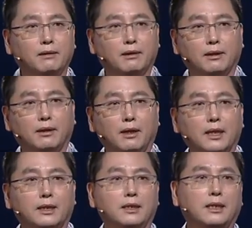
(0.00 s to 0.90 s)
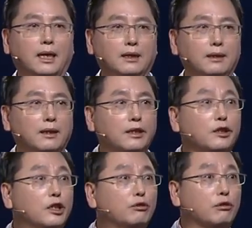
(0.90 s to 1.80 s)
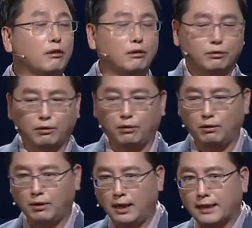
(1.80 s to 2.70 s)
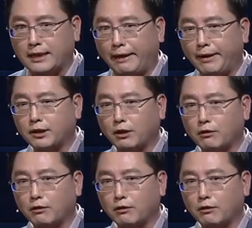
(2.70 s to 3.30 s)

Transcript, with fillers: possible with the collaboration. This has been my talk.